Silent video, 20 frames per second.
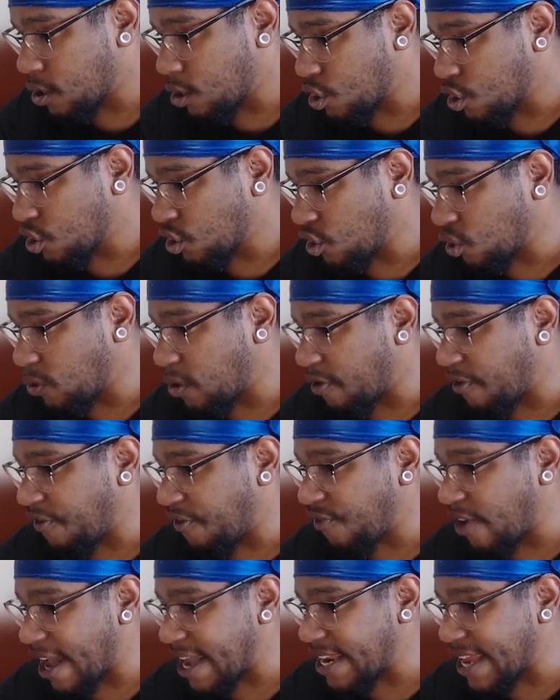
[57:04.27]
So the
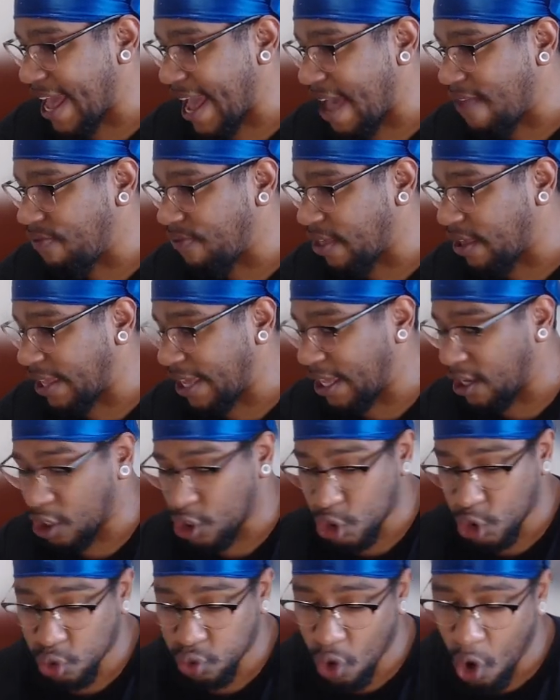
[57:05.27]
fight ended in a
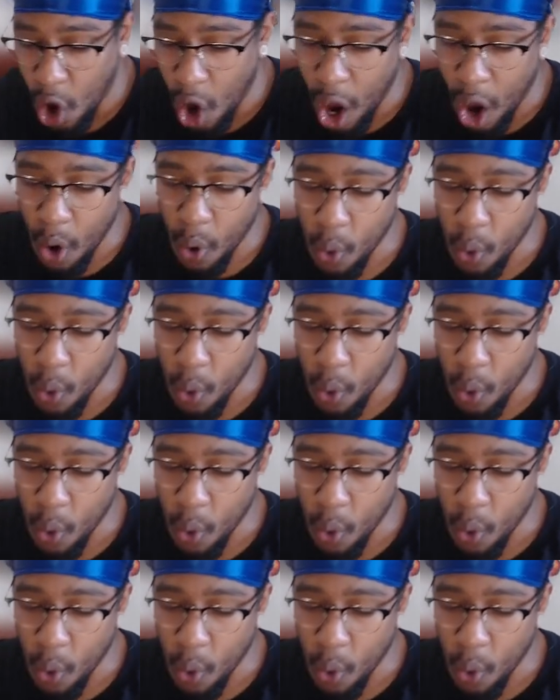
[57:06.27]
draw.